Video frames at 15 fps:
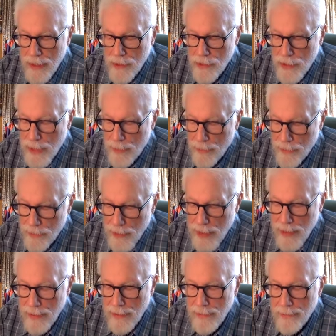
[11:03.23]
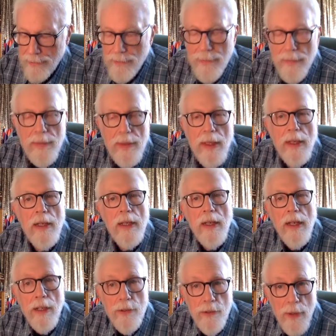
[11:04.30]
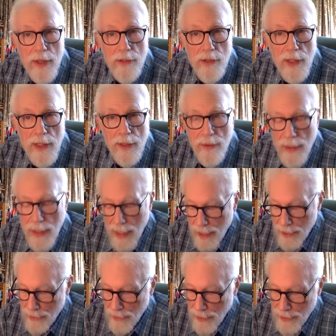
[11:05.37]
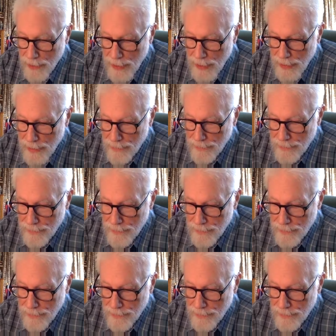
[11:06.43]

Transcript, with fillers: Step 3. Addressing the hierarchy.